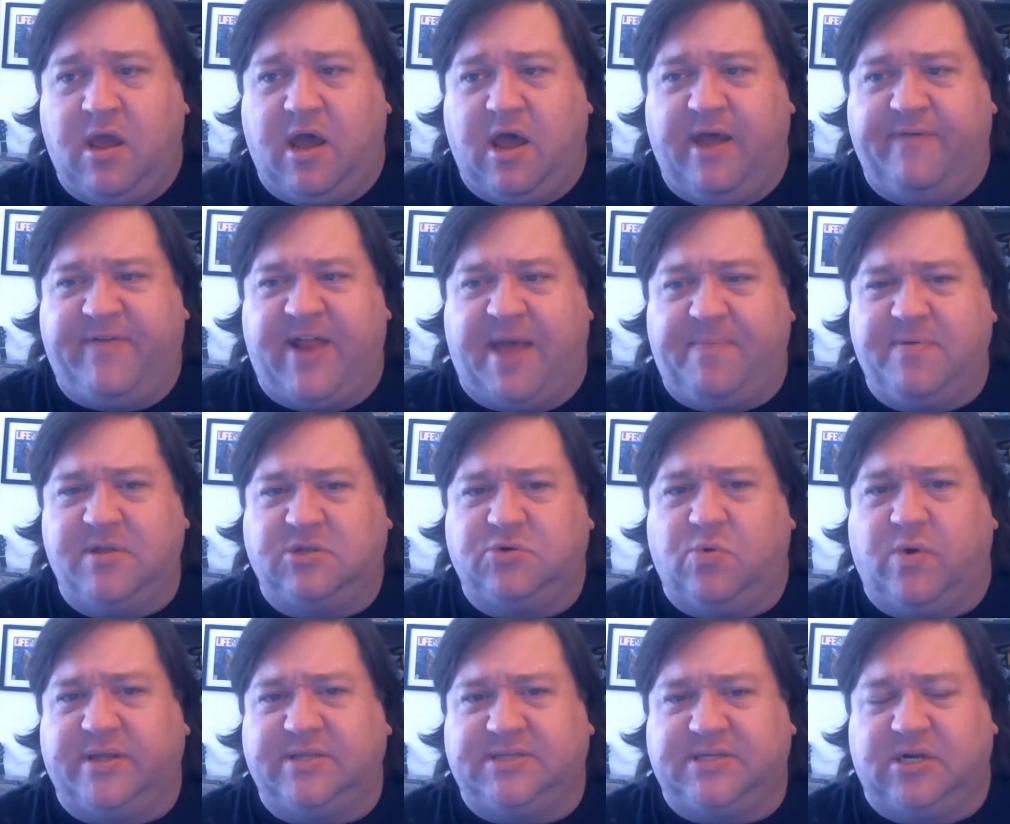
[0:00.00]
If it happens
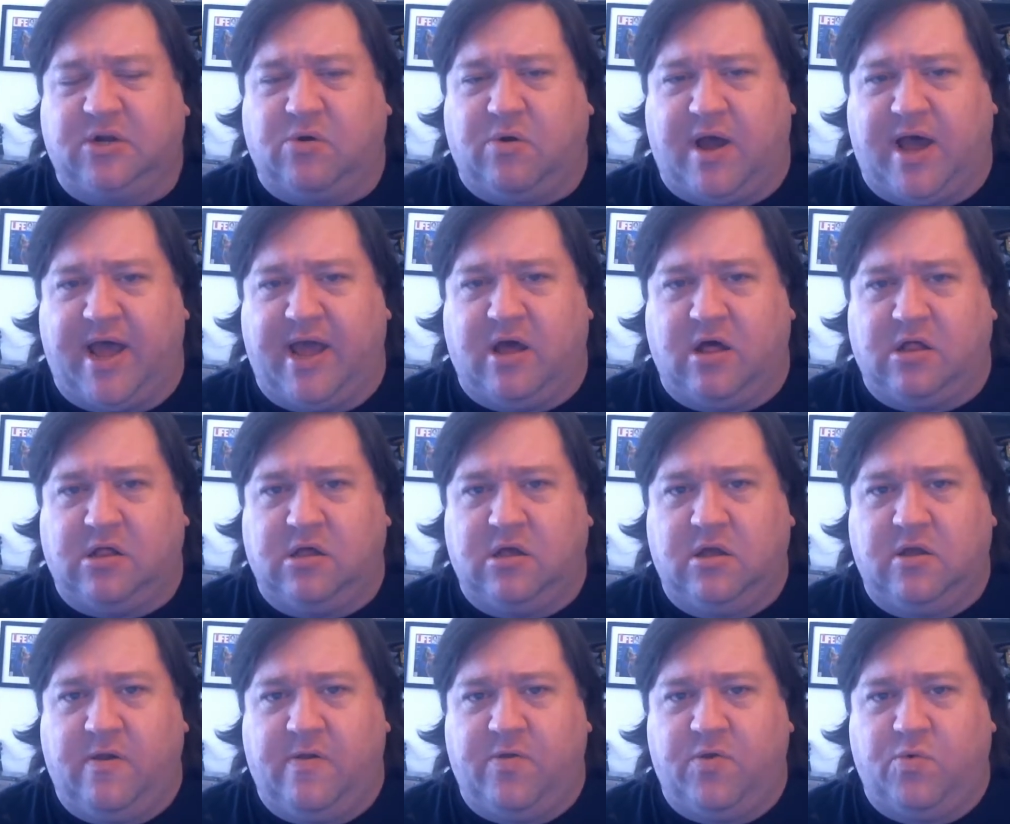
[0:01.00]
once in a while
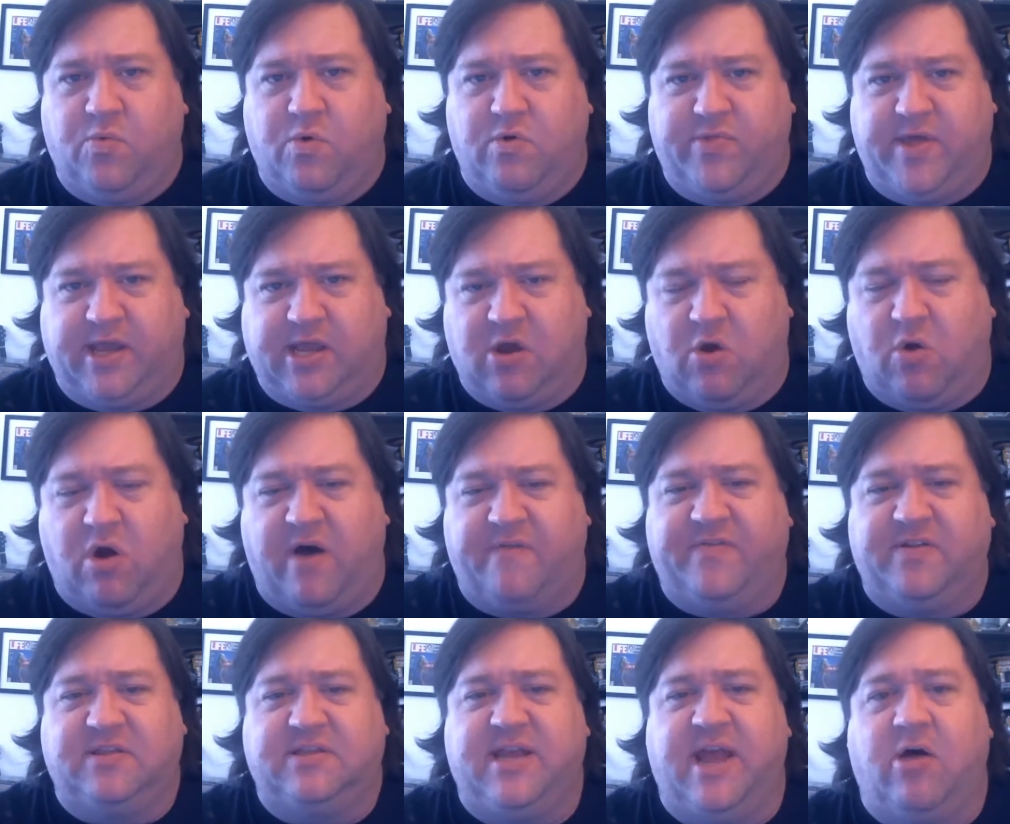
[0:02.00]
where they go off
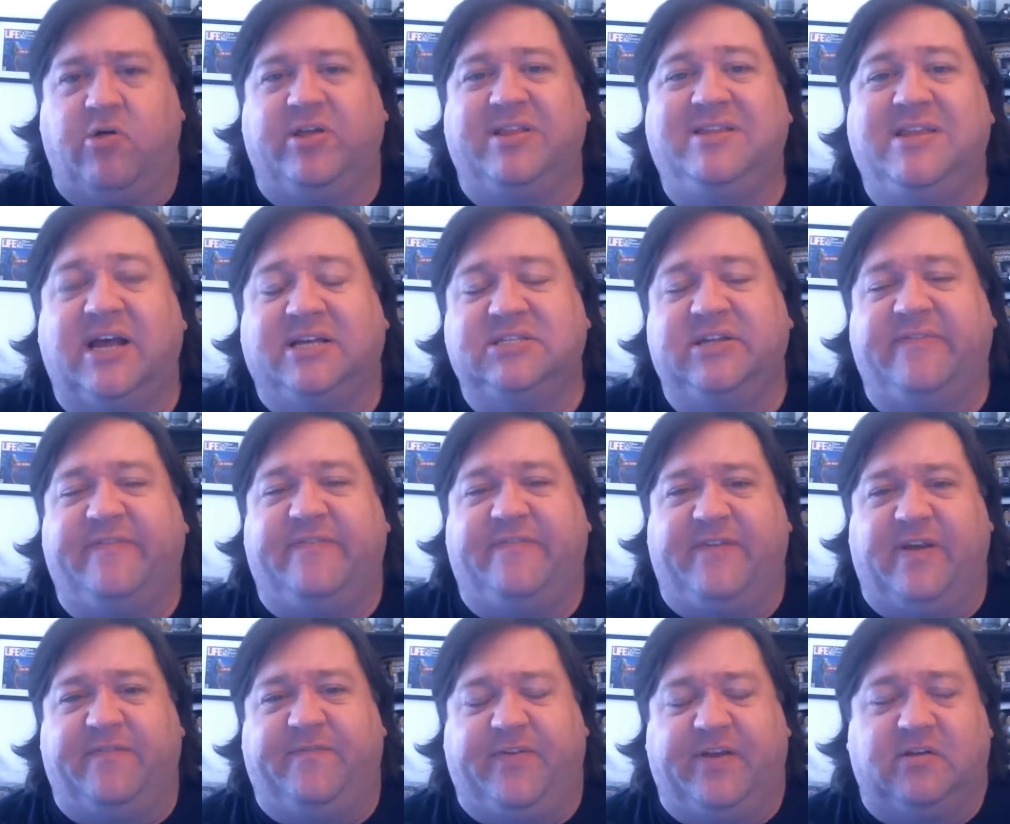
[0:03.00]
and tell,
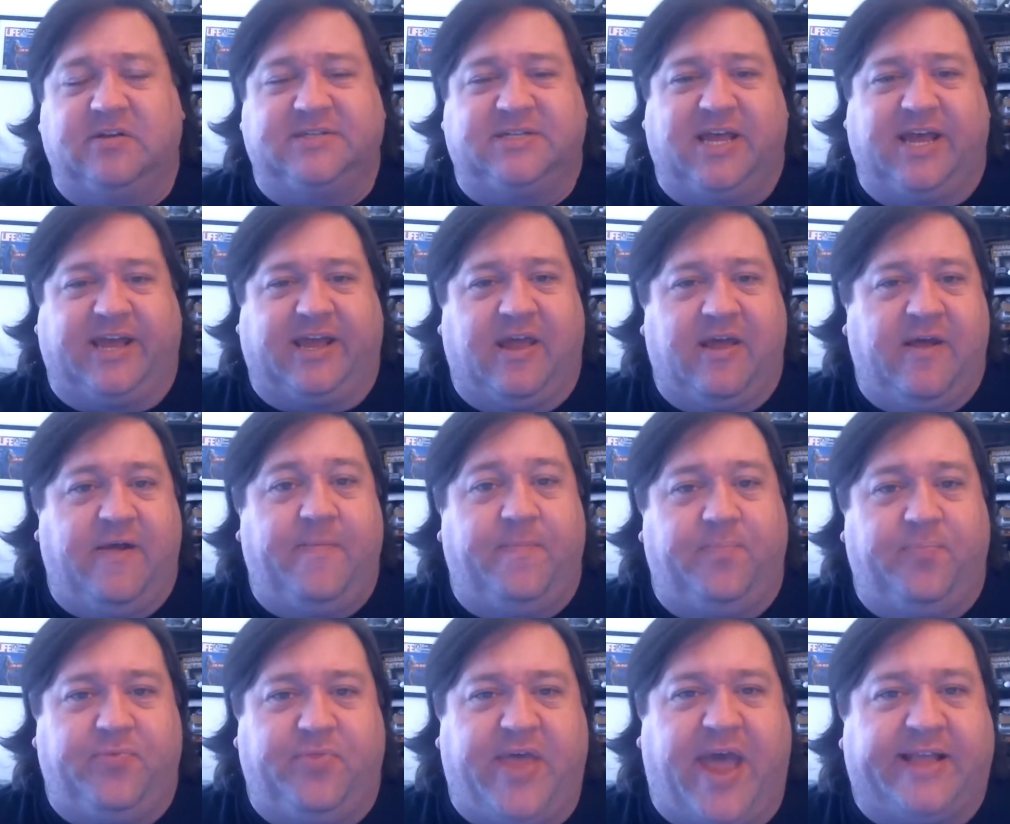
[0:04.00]
it feels like
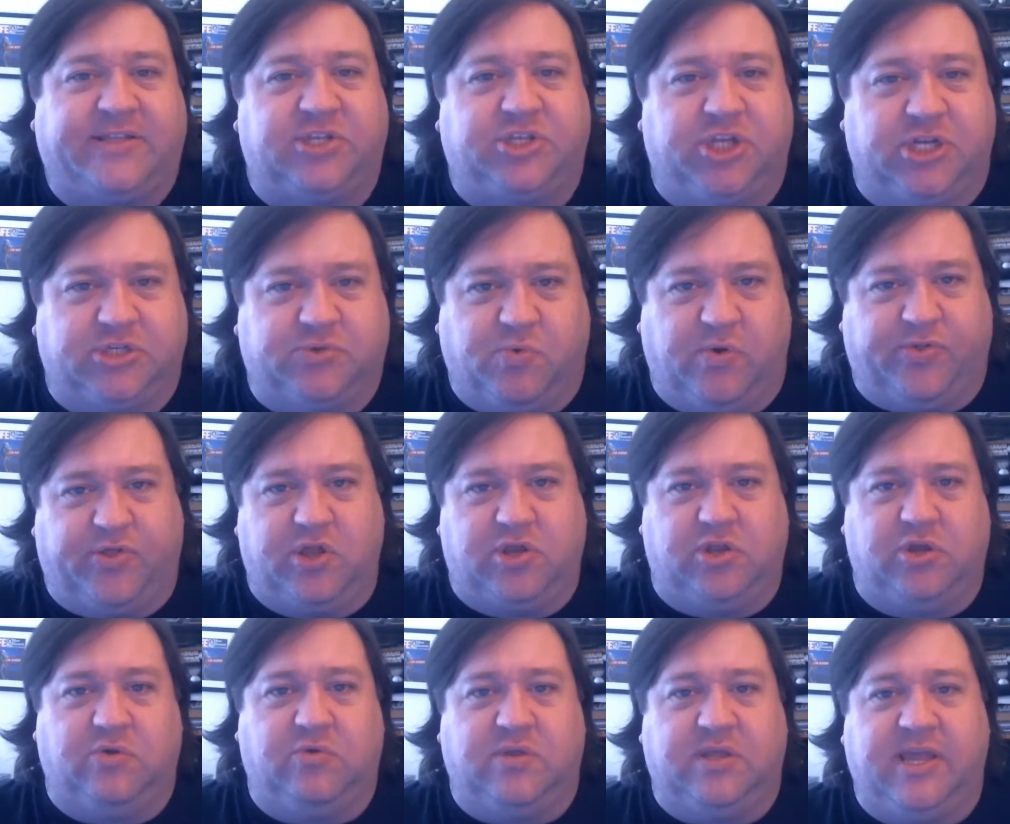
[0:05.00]
that's just what the
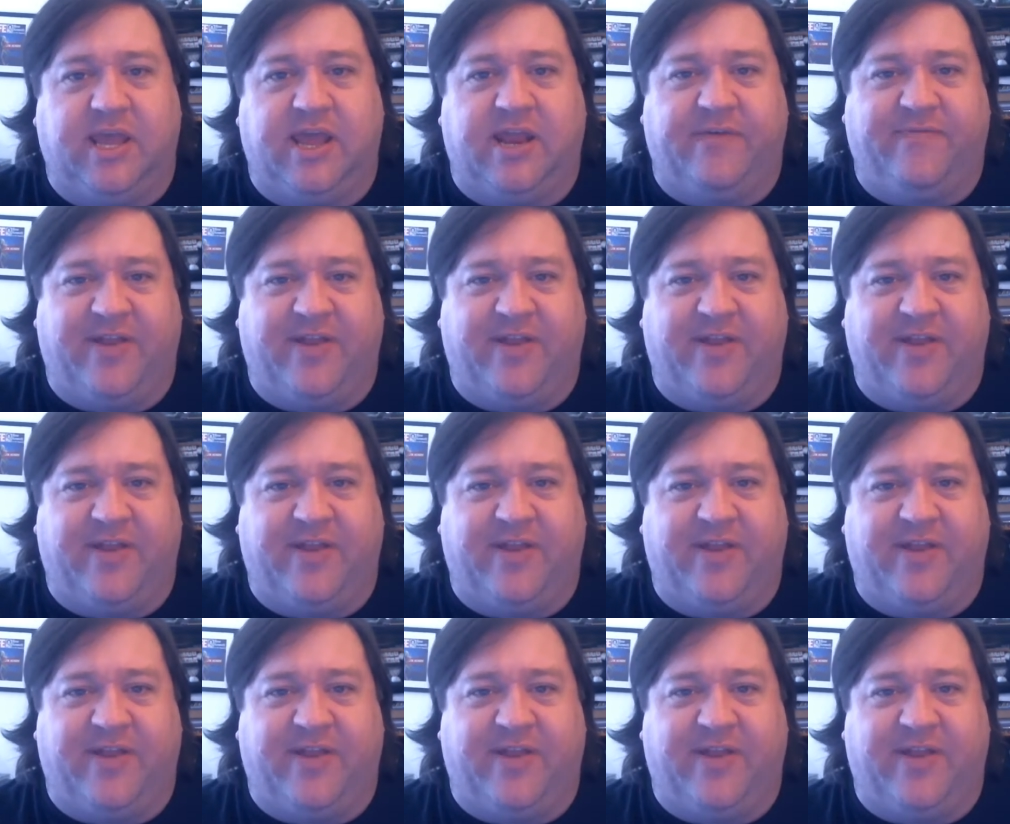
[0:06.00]
dude did.